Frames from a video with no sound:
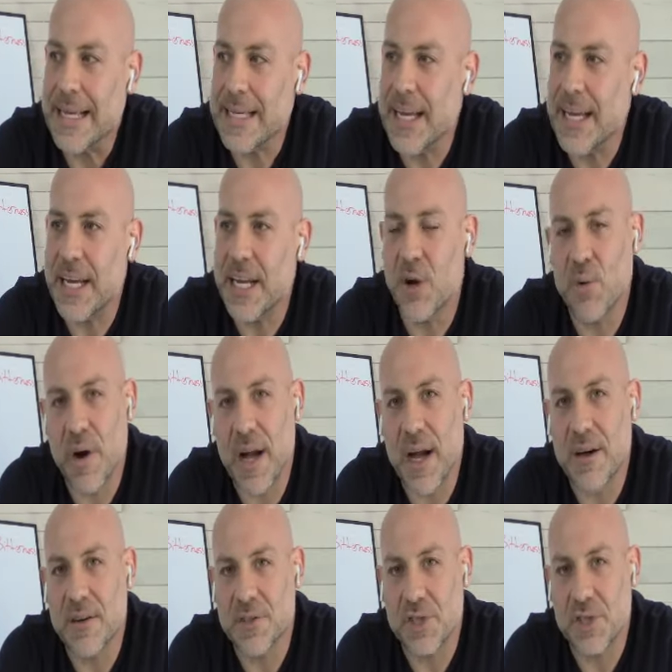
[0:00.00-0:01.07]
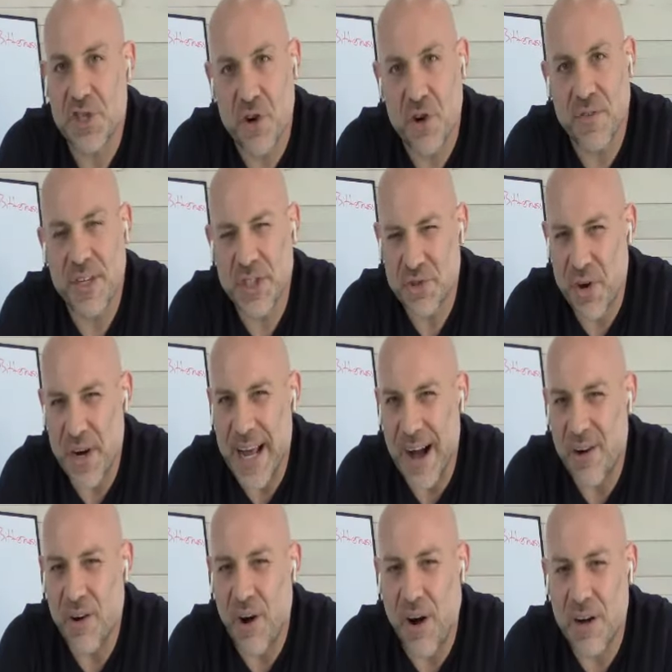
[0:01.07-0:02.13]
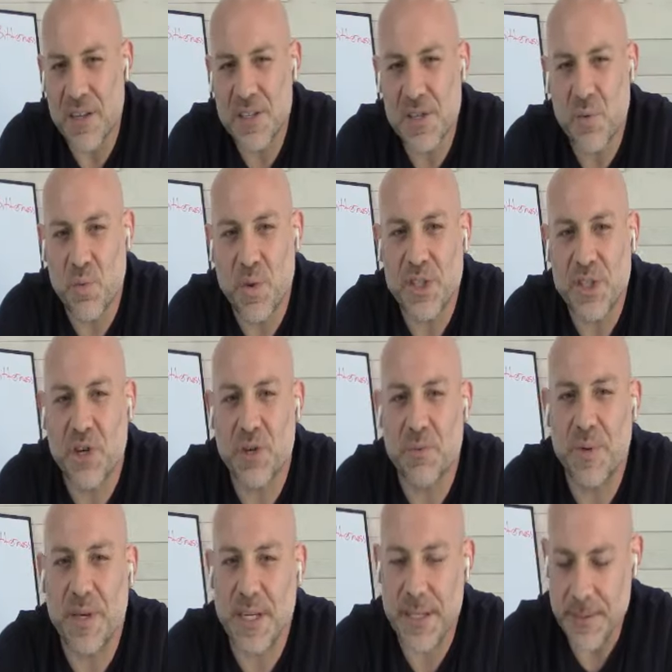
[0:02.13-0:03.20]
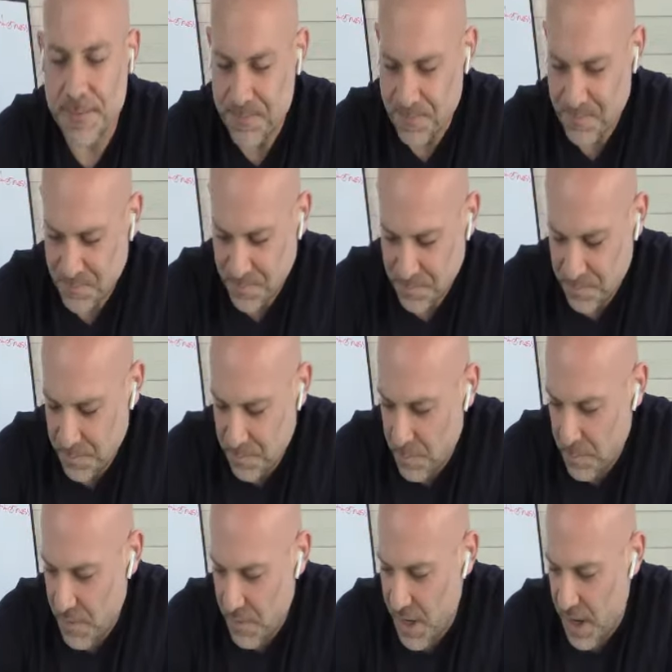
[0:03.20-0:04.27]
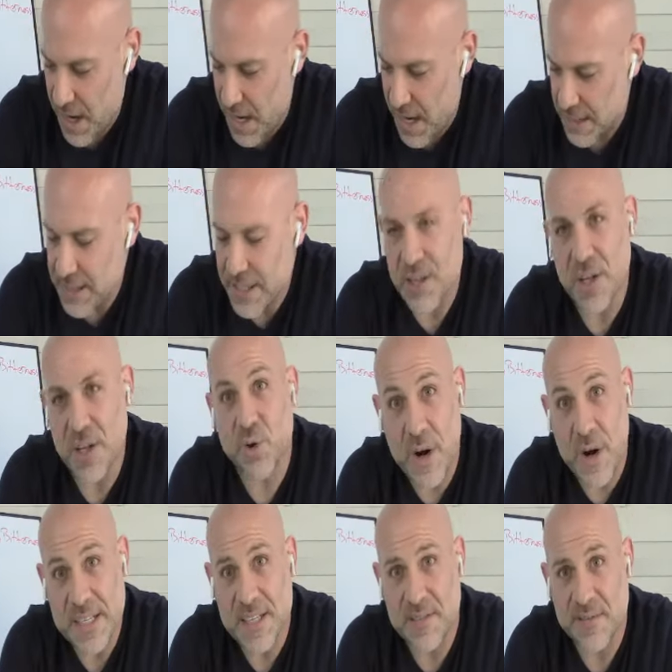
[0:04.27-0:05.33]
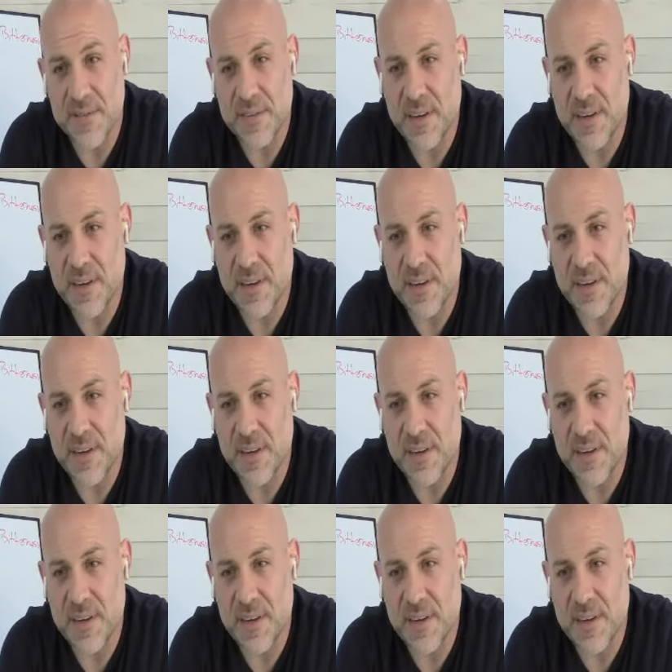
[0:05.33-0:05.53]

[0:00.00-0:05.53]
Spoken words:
getting around just serving straight alcohols, which could be a little aggressive.